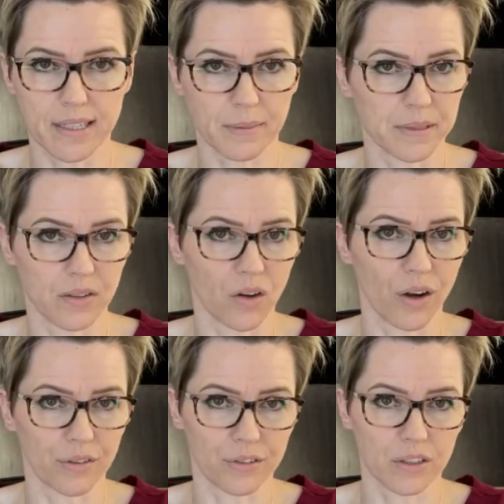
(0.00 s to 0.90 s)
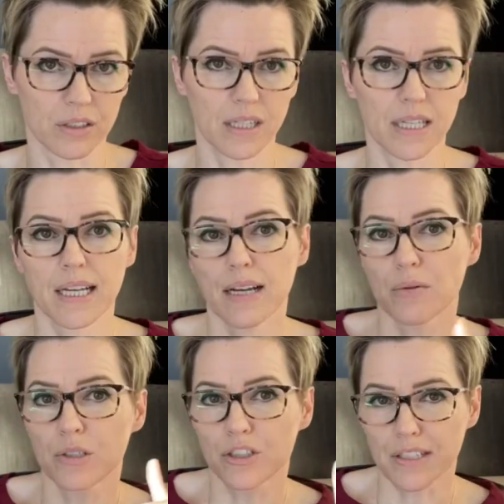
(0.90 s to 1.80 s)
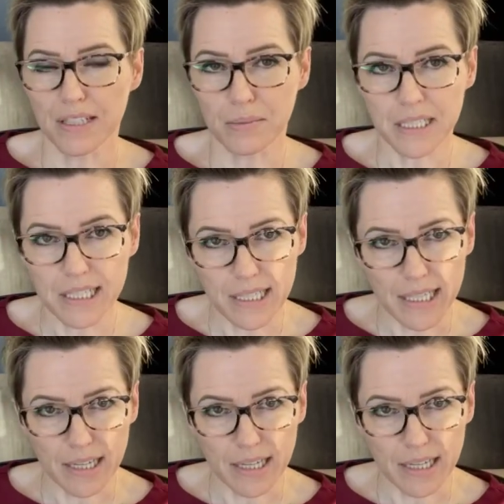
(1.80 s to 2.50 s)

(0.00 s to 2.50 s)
If you as the homeowner get multiple offers and